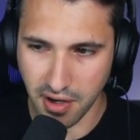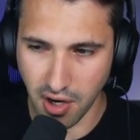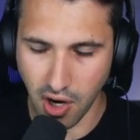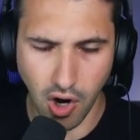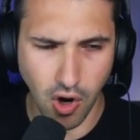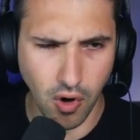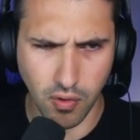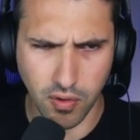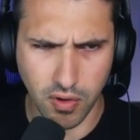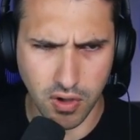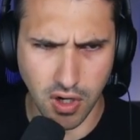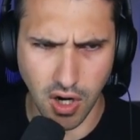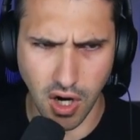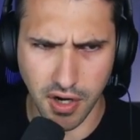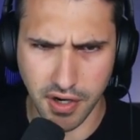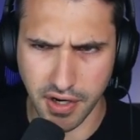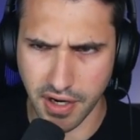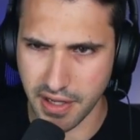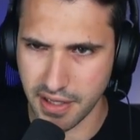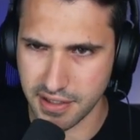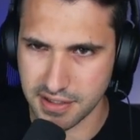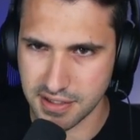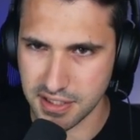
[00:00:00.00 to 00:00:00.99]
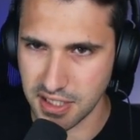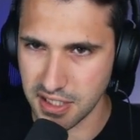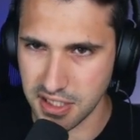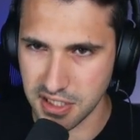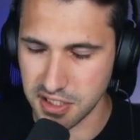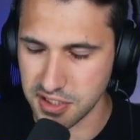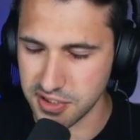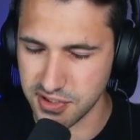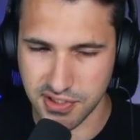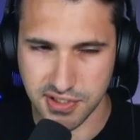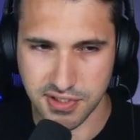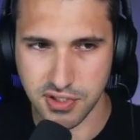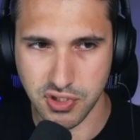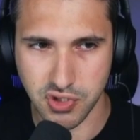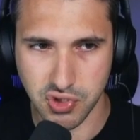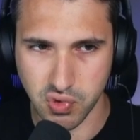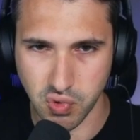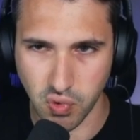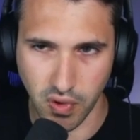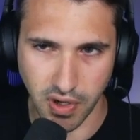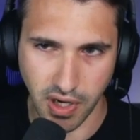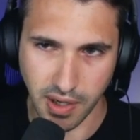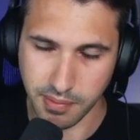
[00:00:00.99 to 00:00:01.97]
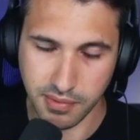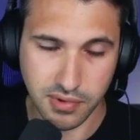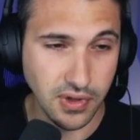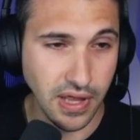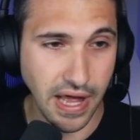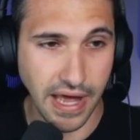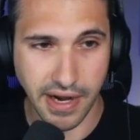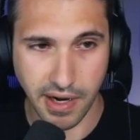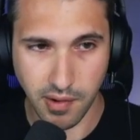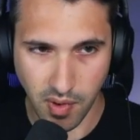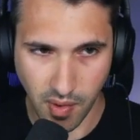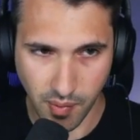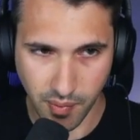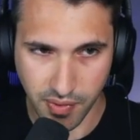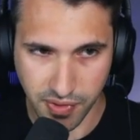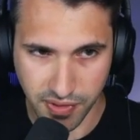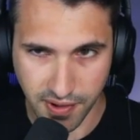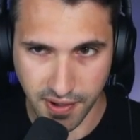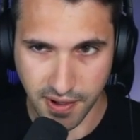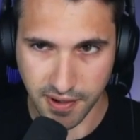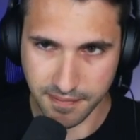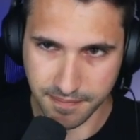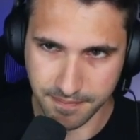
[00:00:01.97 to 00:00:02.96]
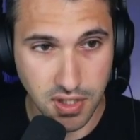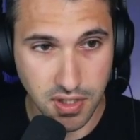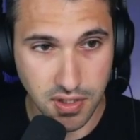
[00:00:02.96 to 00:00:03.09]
Oh, God, that's an easy destroy. I'm glad I went with that.